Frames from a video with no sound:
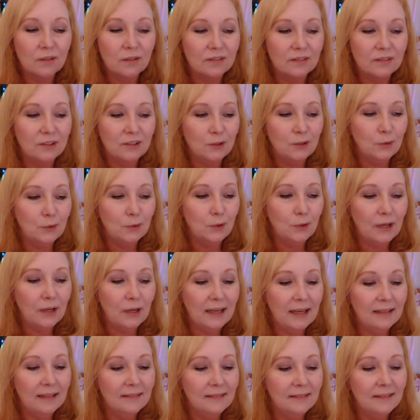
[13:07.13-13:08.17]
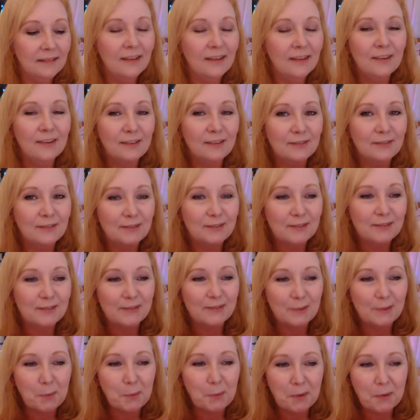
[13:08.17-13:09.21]
too great
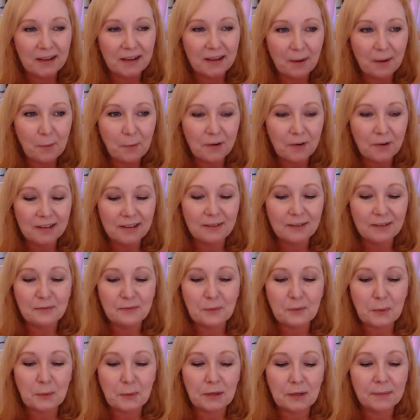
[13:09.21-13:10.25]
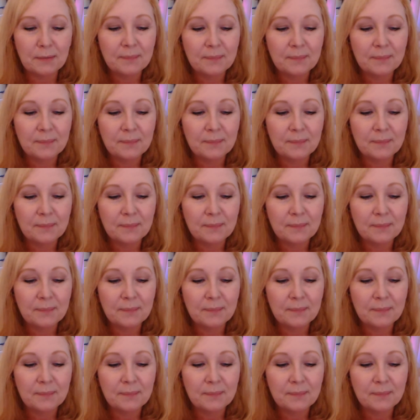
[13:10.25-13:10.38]
for what I wanted it for.